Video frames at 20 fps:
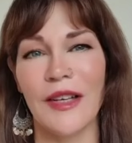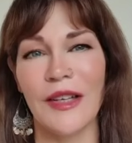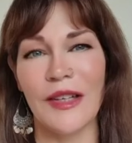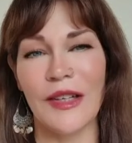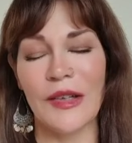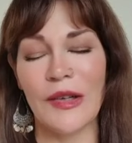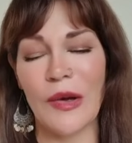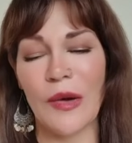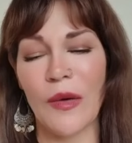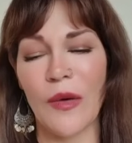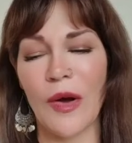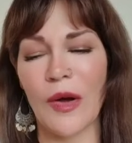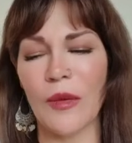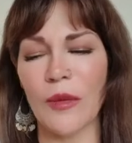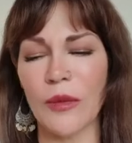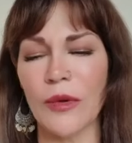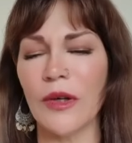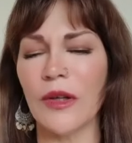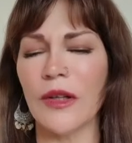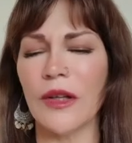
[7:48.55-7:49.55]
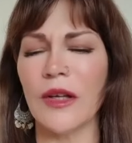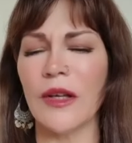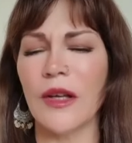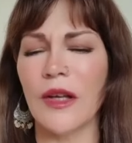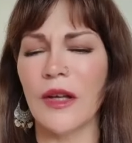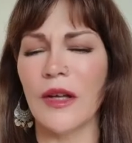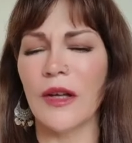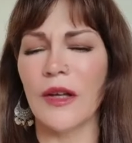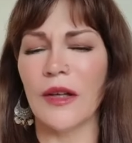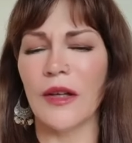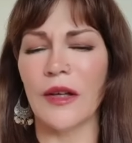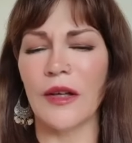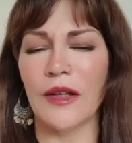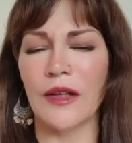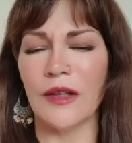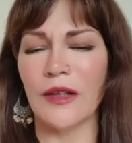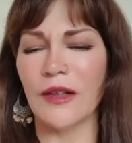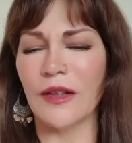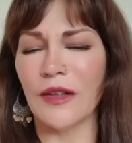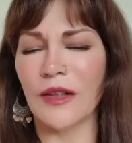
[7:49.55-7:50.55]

You know, I really, eh,